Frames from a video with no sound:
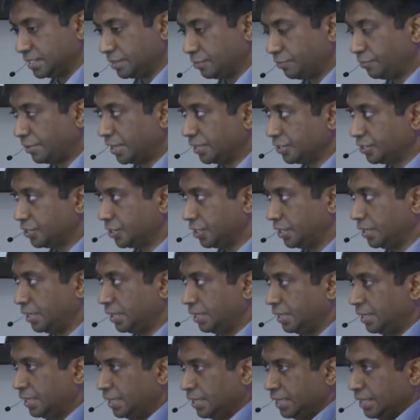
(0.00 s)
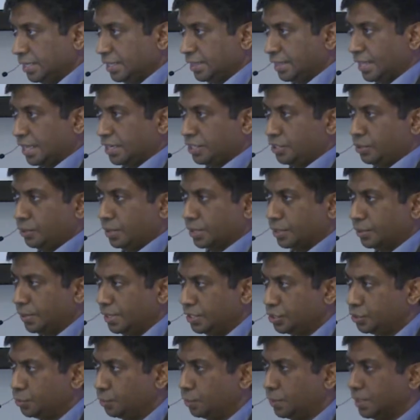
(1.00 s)
the function that you are
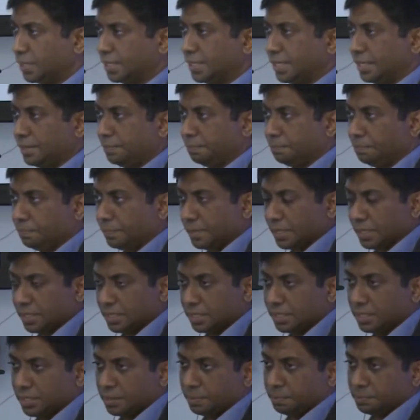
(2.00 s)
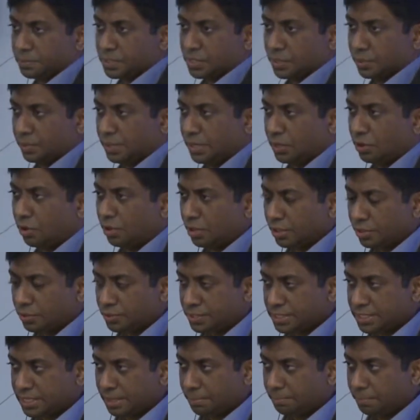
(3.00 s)
going to work in. So in all
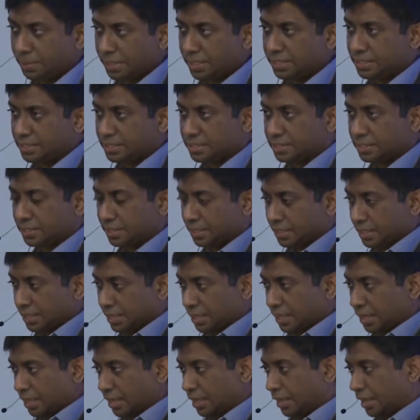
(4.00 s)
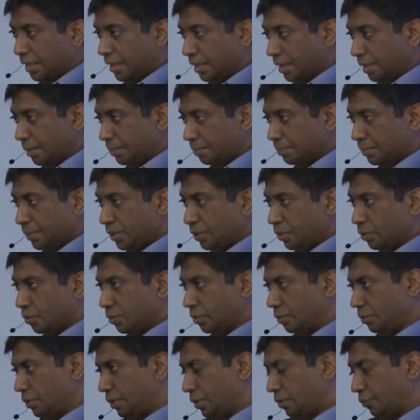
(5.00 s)
those templates,
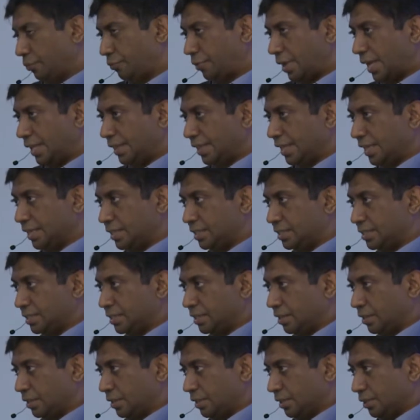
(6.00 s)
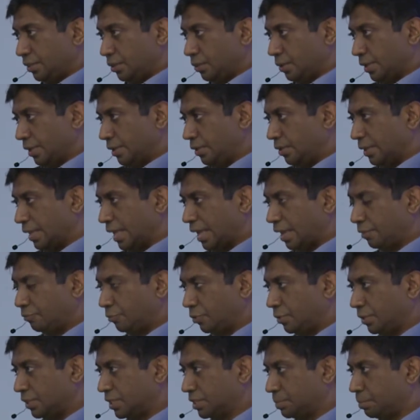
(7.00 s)
you'll find that you'll have
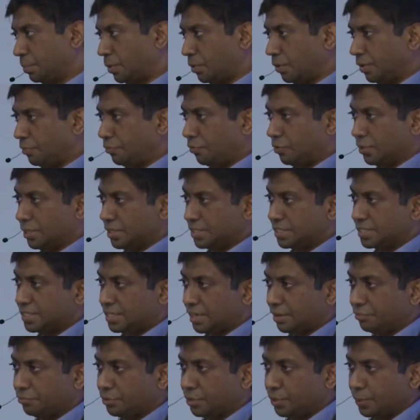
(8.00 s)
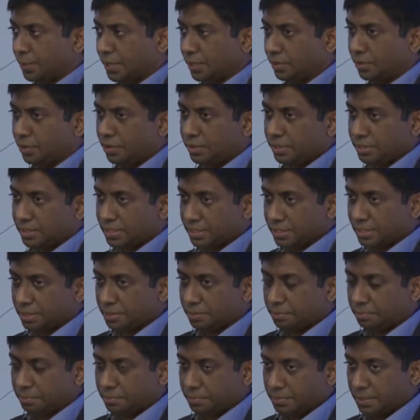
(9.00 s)
all this peripheral stuff going on,
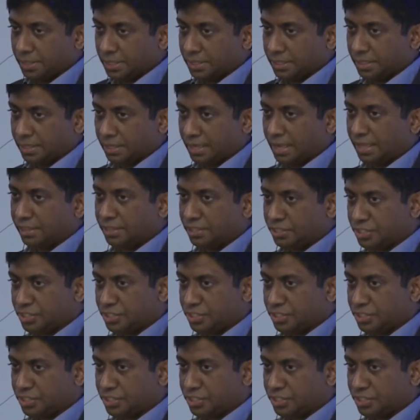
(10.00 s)
the other